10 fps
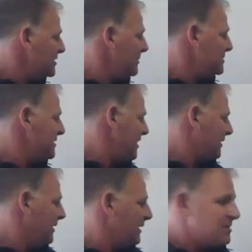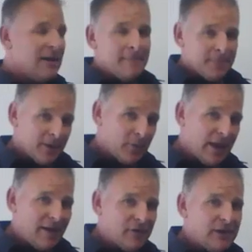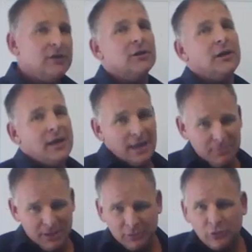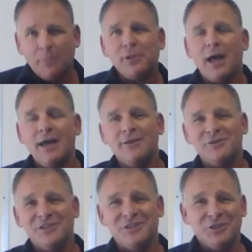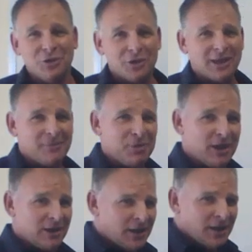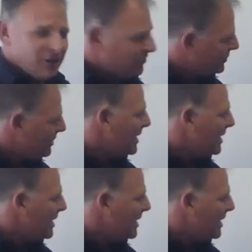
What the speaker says: tips and techniques that we have in here and be able to apply those into your campaign. You'll come